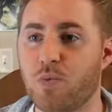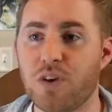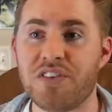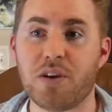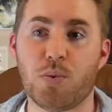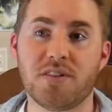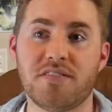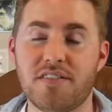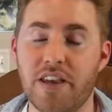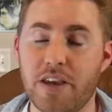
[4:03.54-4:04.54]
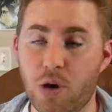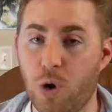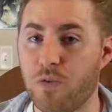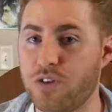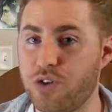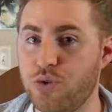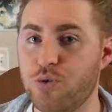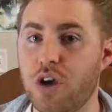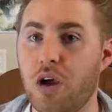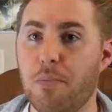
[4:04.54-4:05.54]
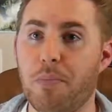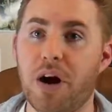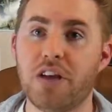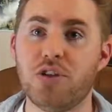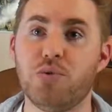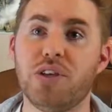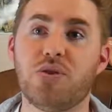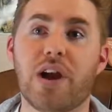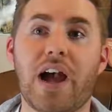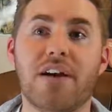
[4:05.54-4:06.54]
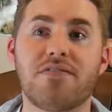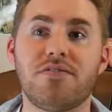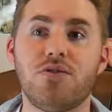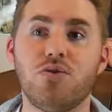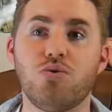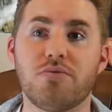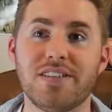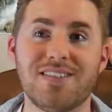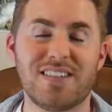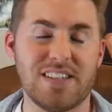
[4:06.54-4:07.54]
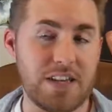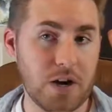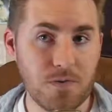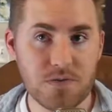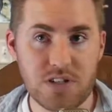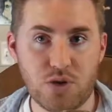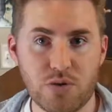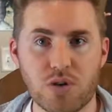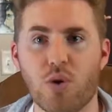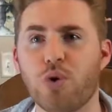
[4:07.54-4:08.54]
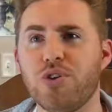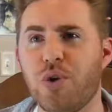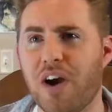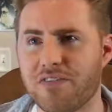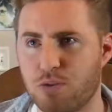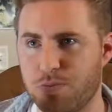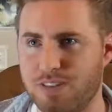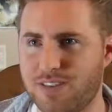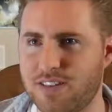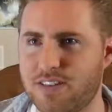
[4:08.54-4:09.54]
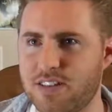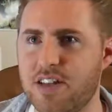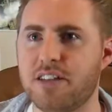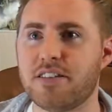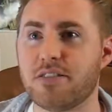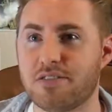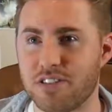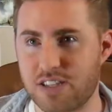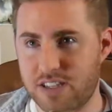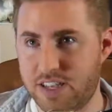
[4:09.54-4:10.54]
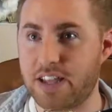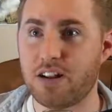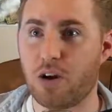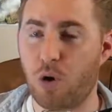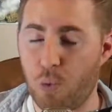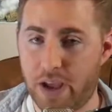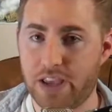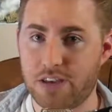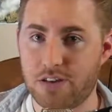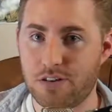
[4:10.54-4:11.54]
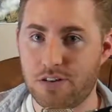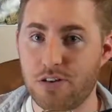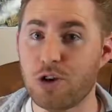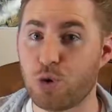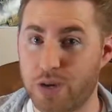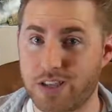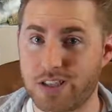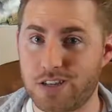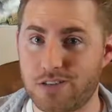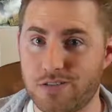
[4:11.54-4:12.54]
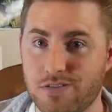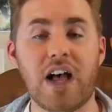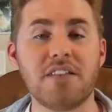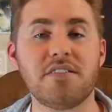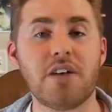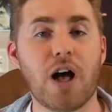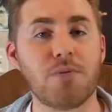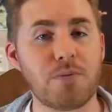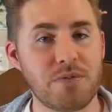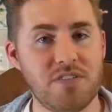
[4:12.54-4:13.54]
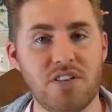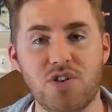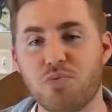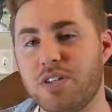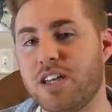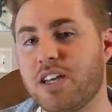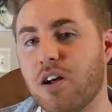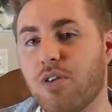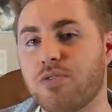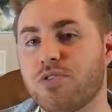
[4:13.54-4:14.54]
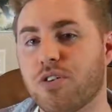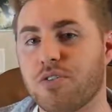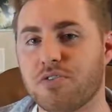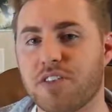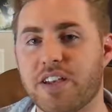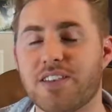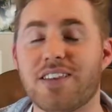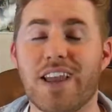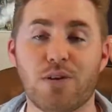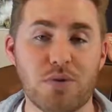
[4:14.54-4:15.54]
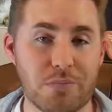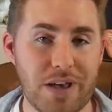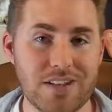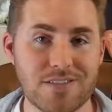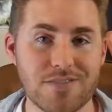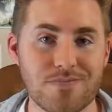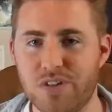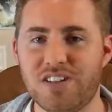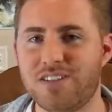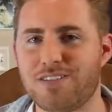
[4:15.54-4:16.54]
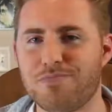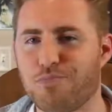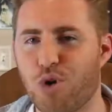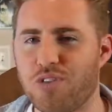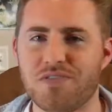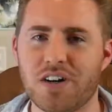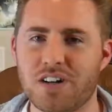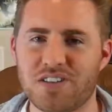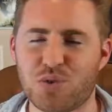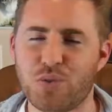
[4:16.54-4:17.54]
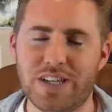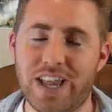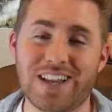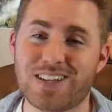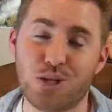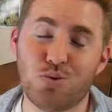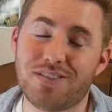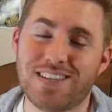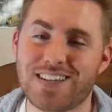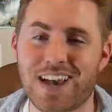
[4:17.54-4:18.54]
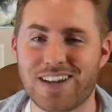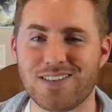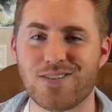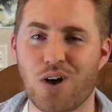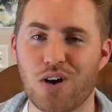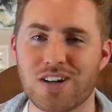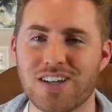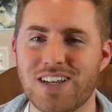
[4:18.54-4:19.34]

one thing wants to take over you, but you either have to listen carefully to it or you have to resist it and tell it to get away quickly. As the album continues, we get other songs like The Night We Met, which is more of a sweet and cutesy kind of song.